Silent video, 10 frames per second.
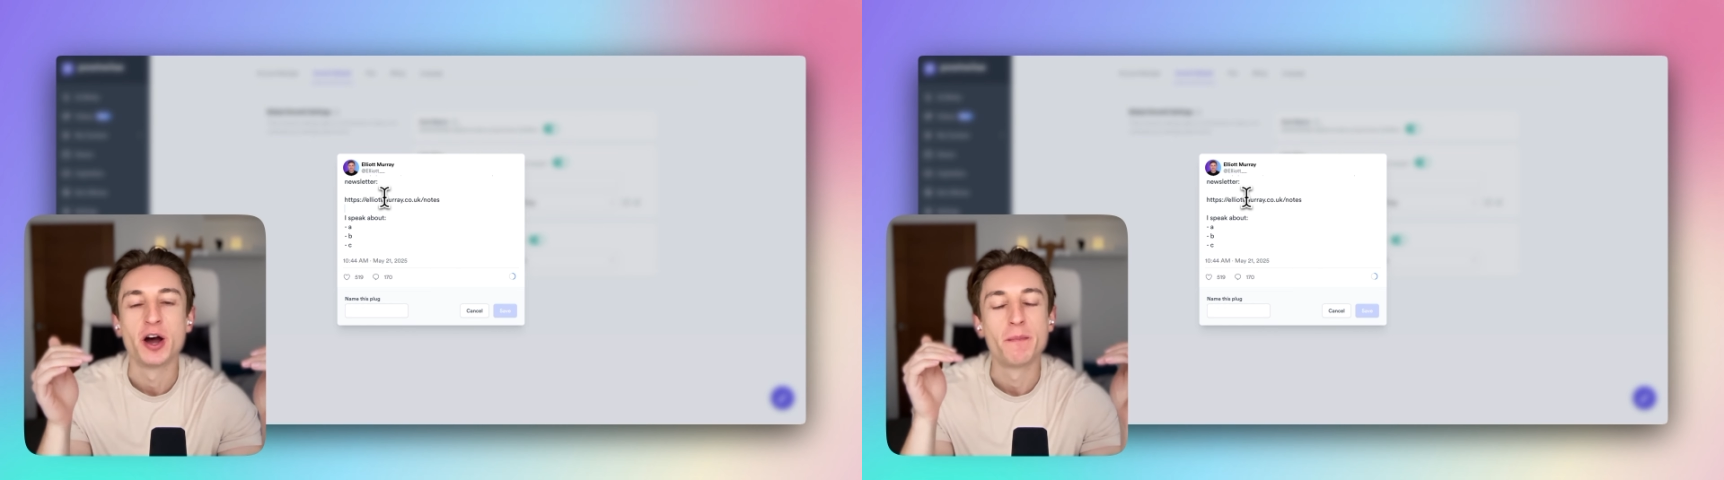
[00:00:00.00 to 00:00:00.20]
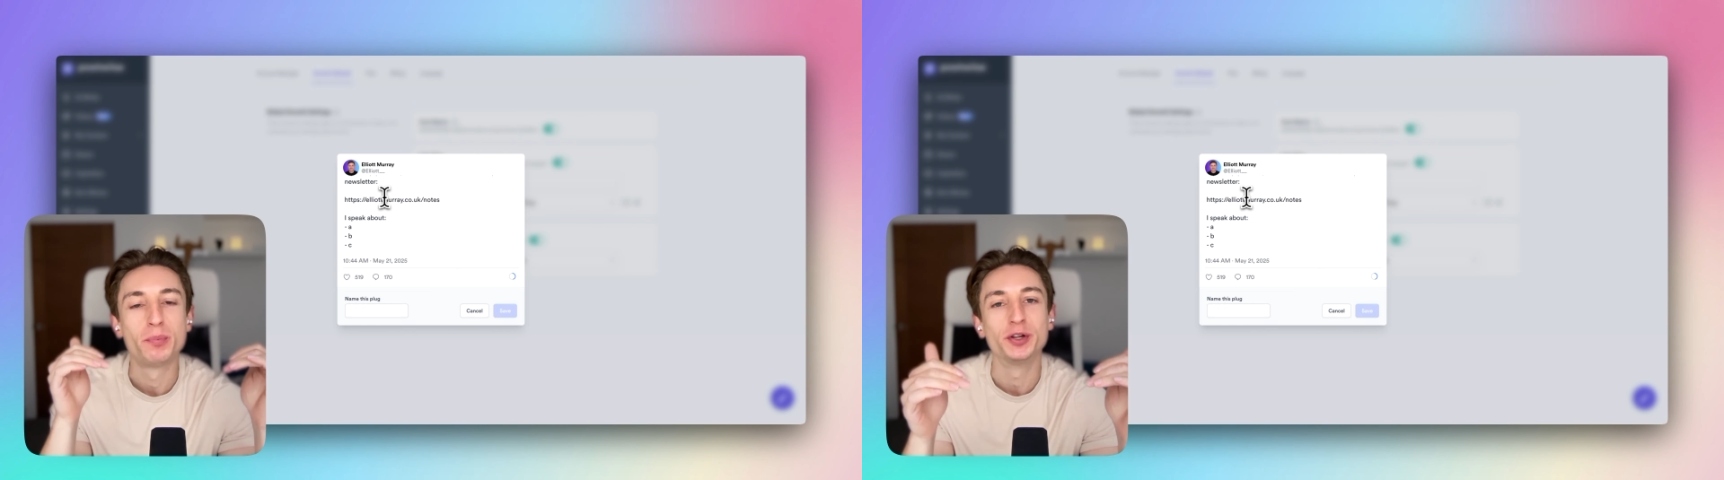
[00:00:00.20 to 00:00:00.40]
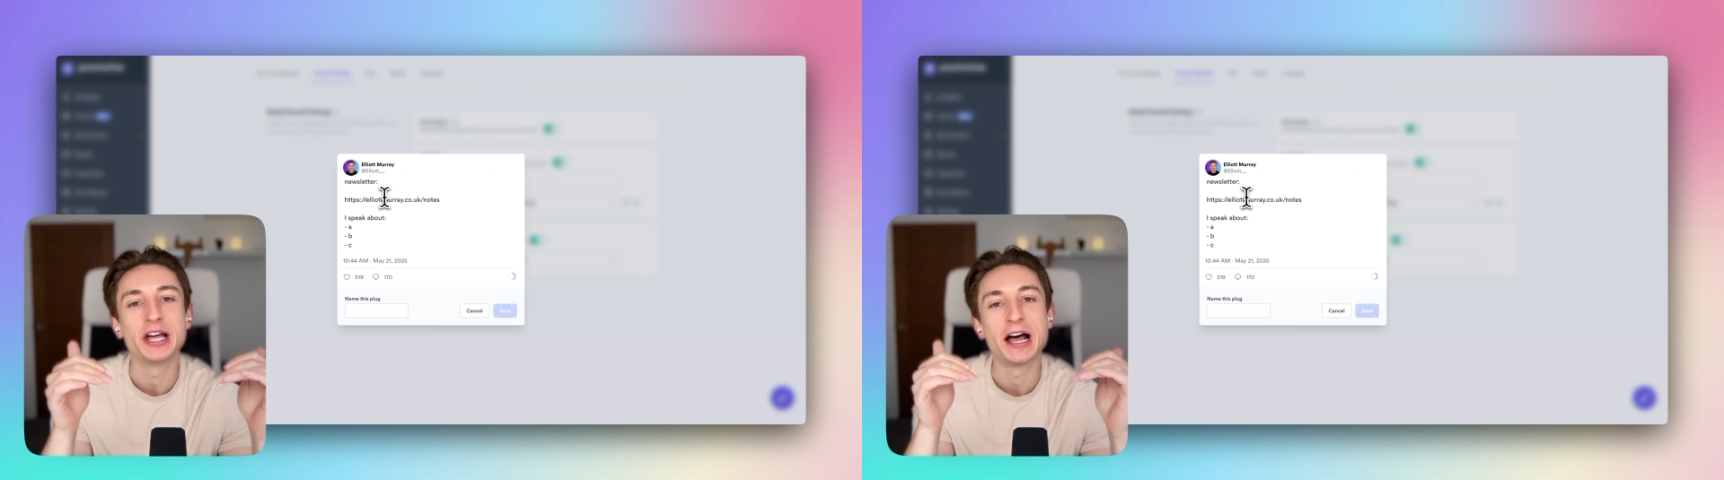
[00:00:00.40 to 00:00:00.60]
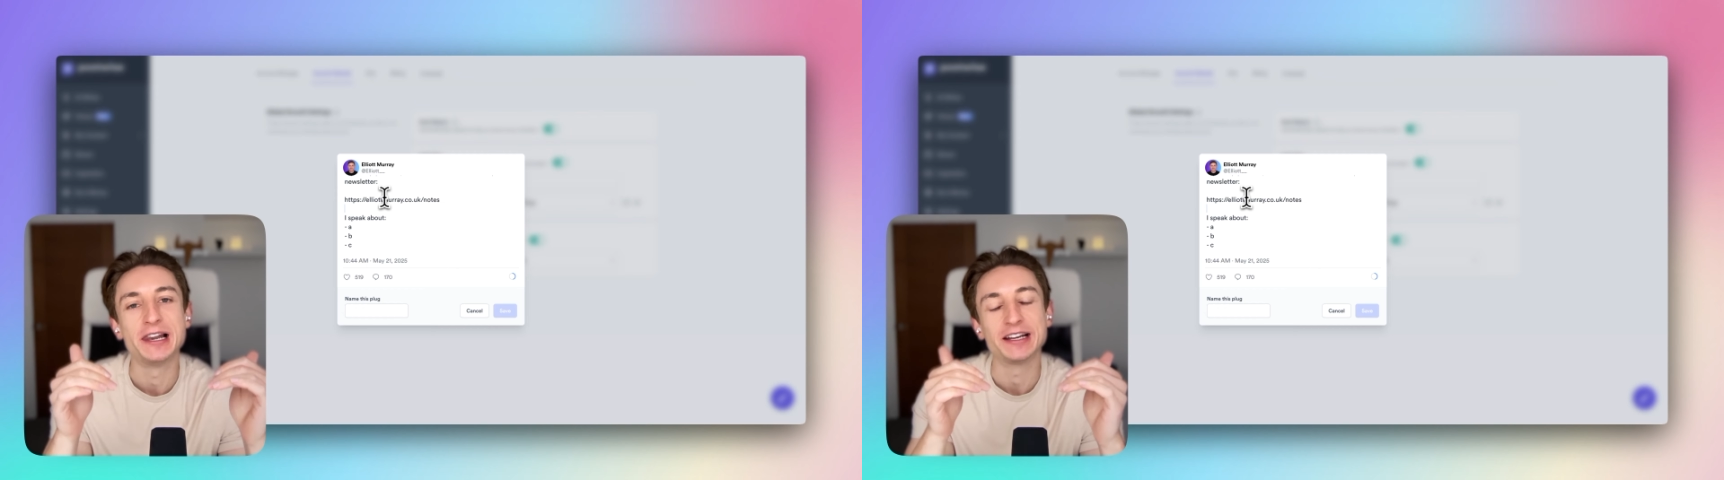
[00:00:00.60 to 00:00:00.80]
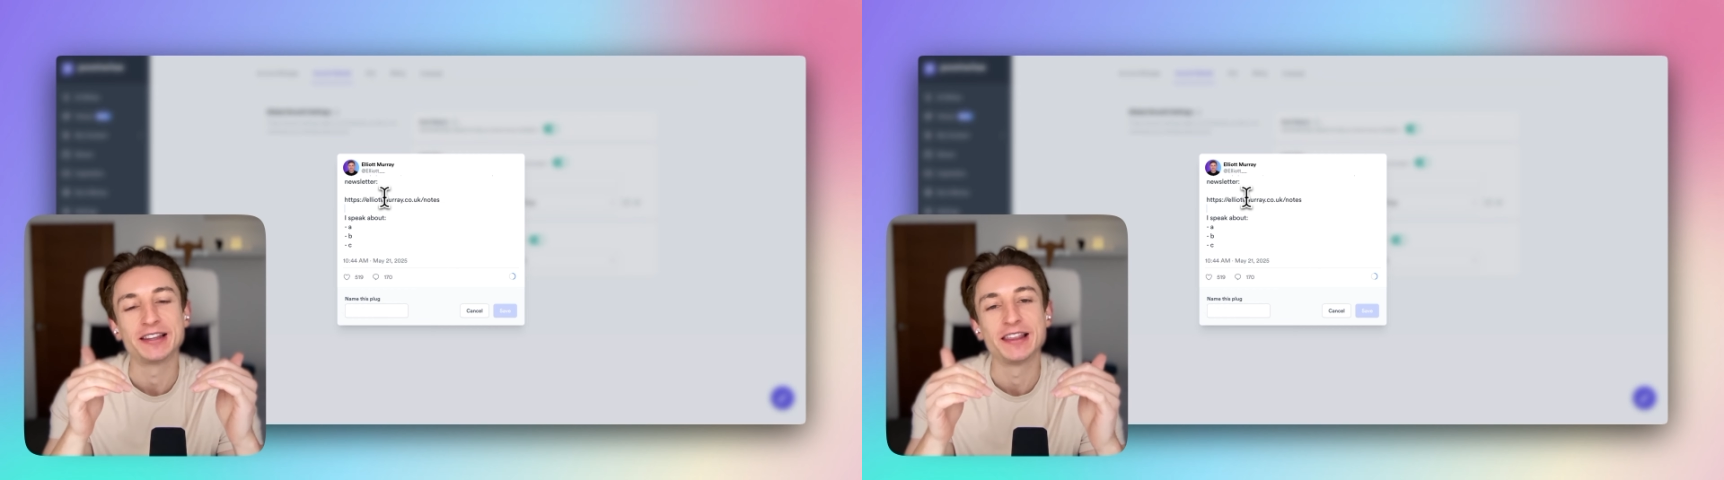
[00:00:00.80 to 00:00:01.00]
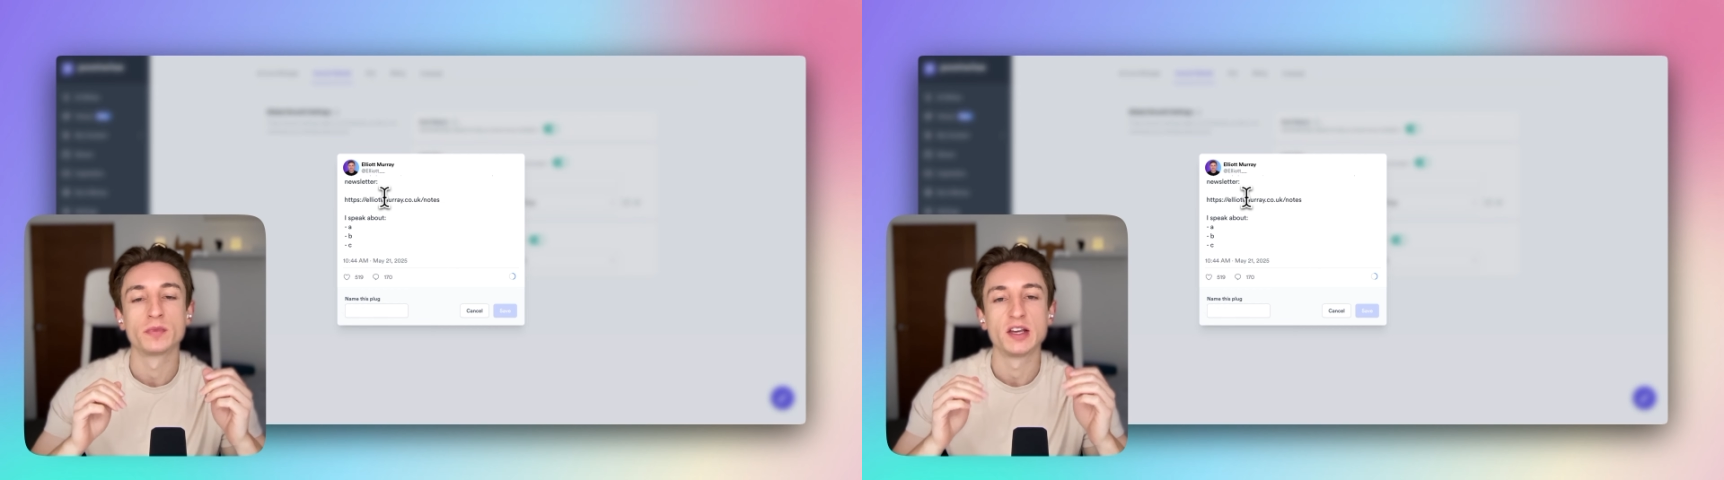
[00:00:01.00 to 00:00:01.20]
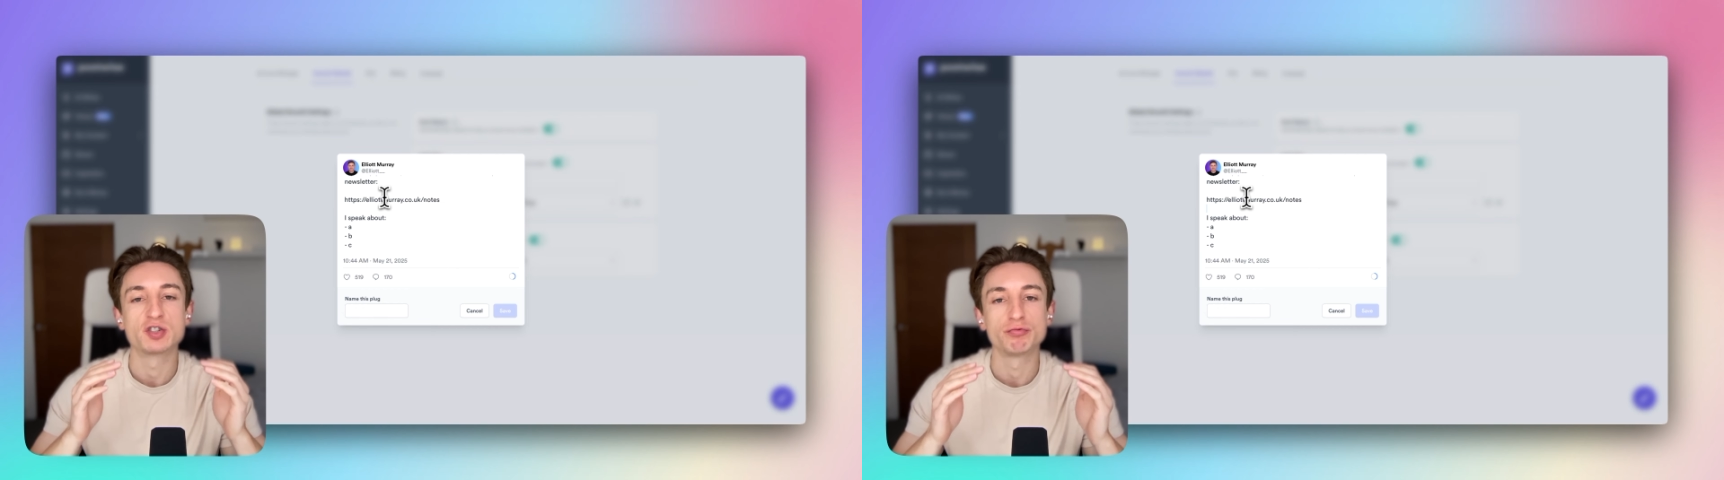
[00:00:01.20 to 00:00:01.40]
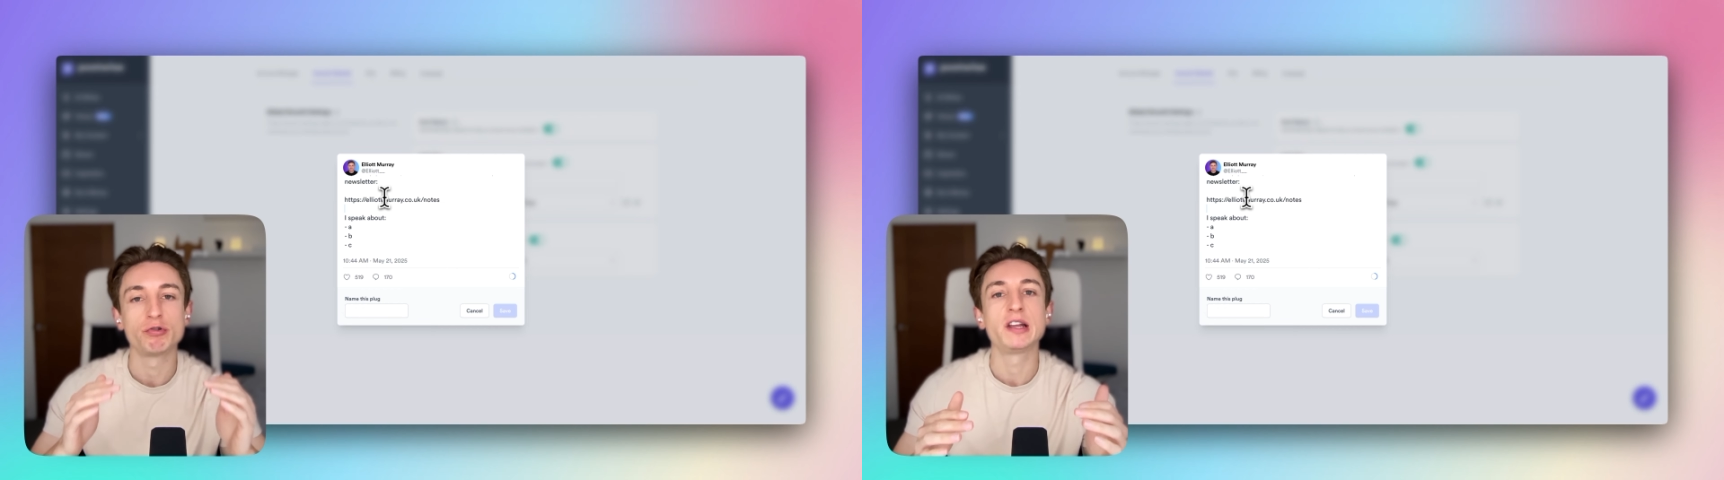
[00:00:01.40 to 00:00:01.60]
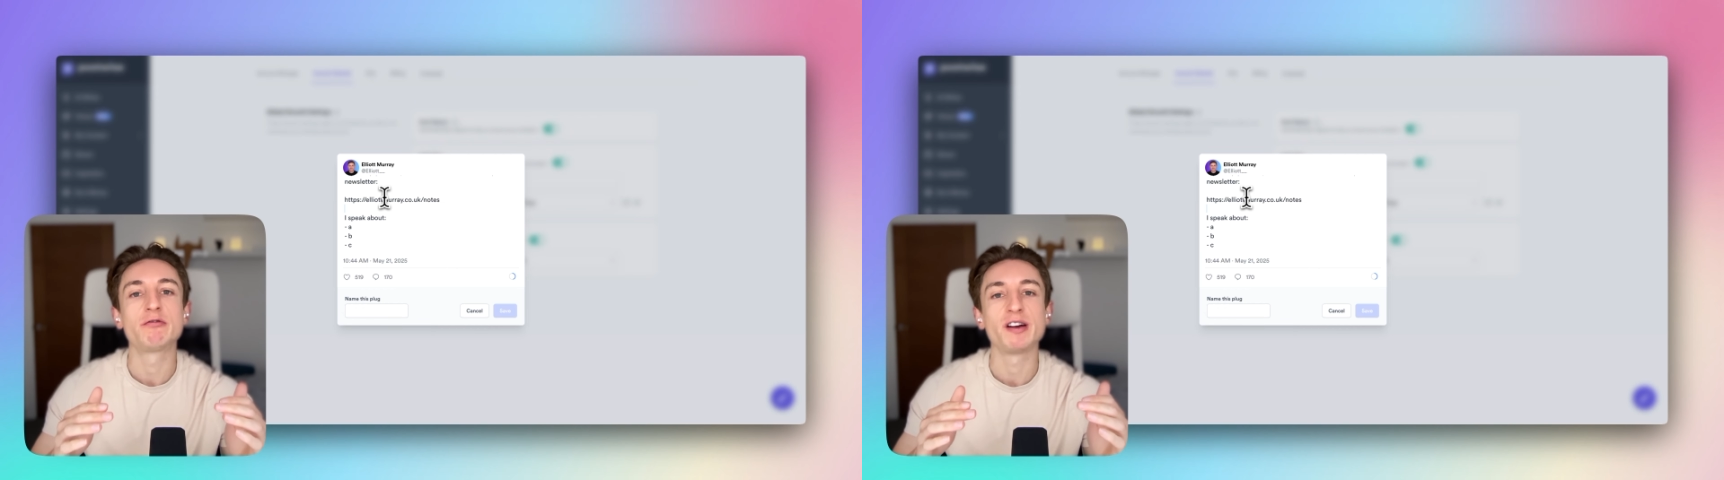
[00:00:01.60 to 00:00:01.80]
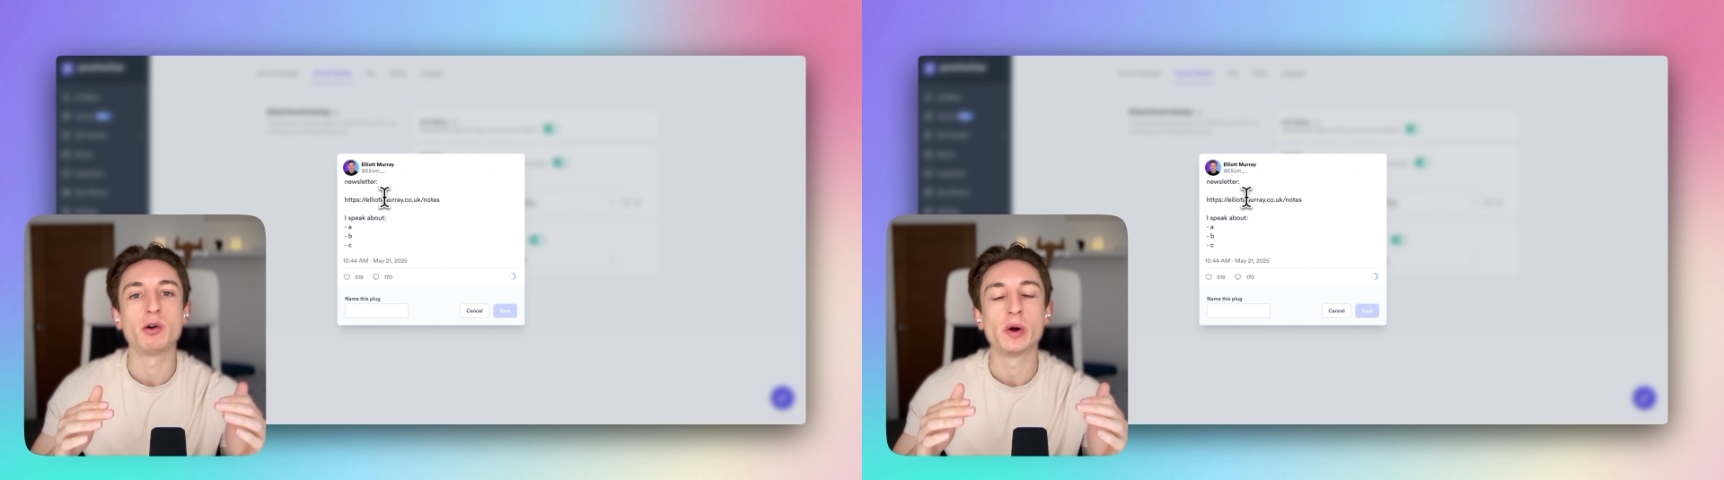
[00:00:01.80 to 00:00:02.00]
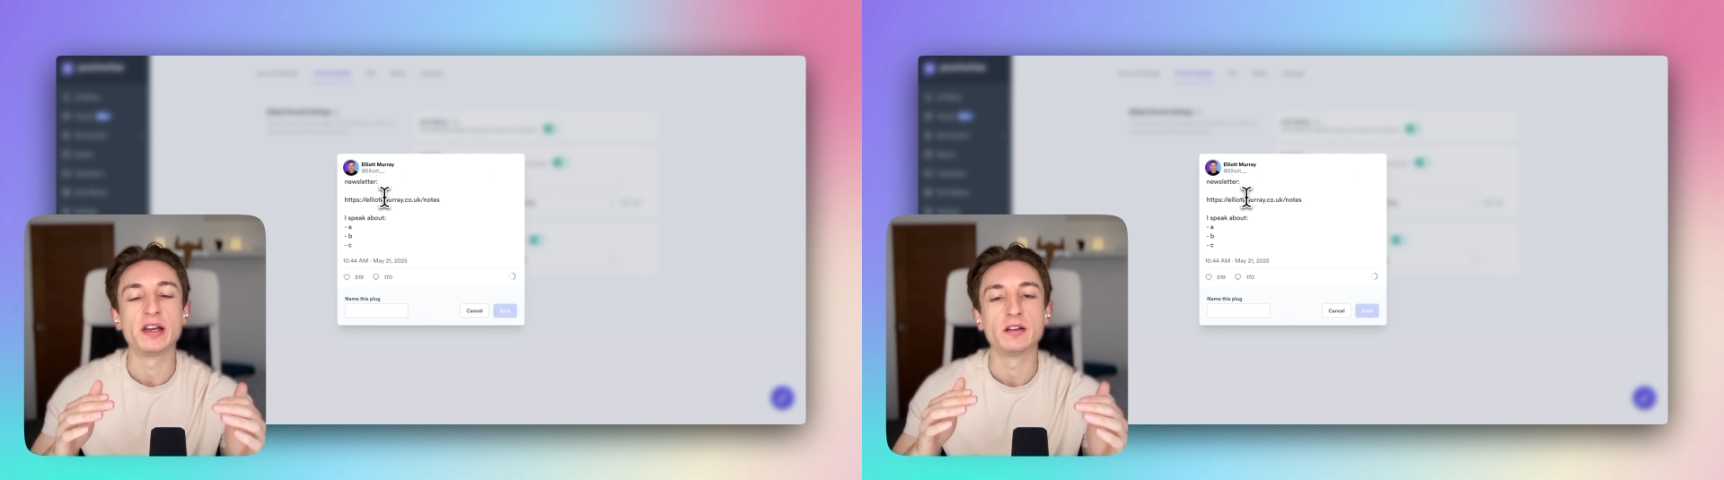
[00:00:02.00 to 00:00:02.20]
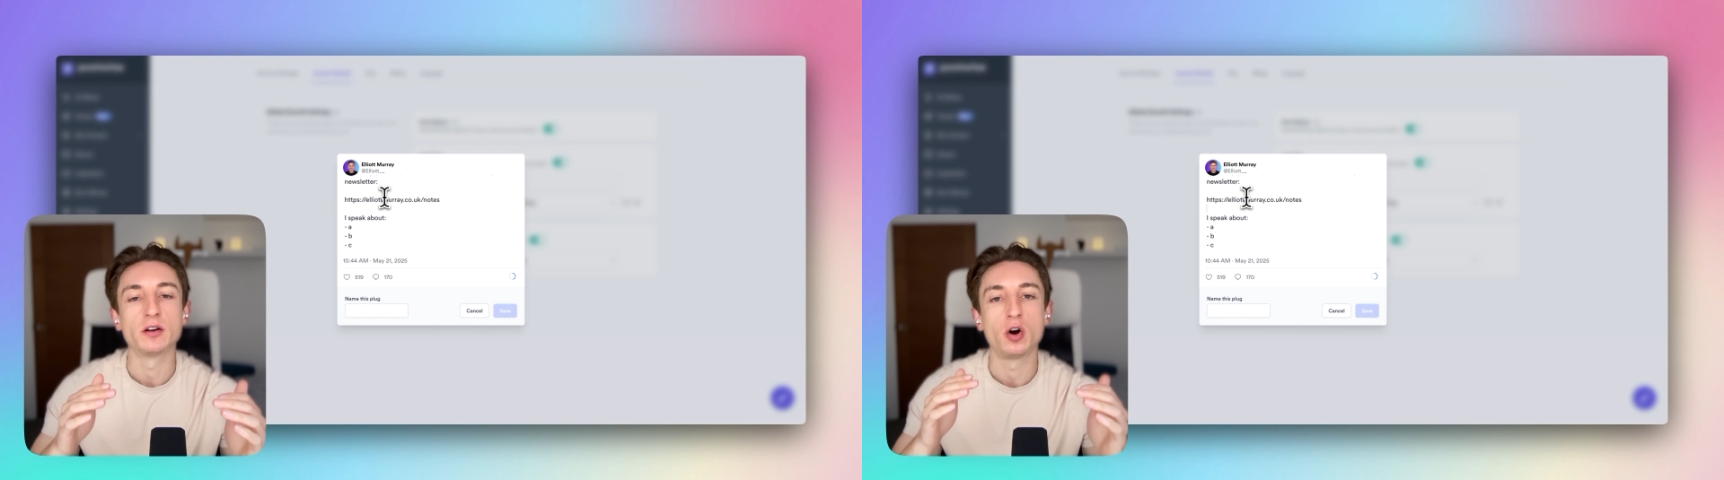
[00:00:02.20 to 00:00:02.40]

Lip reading: put that link there. It's a really great way